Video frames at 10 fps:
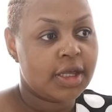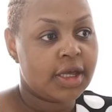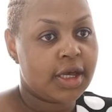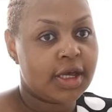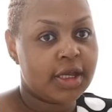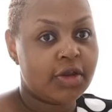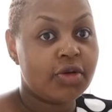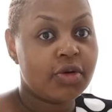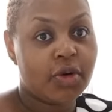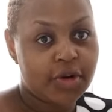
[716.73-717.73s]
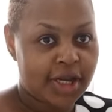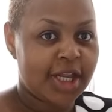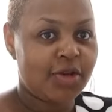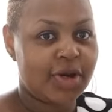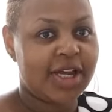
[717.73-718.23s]
and you know
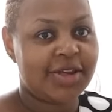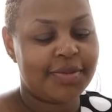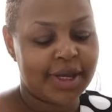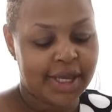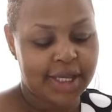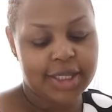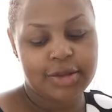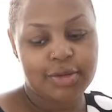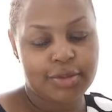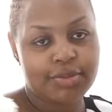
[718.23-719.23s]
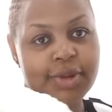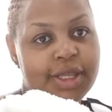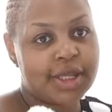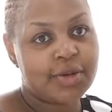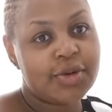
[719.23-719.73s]
online you can't bargain so it's
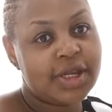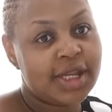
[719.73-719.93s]
a good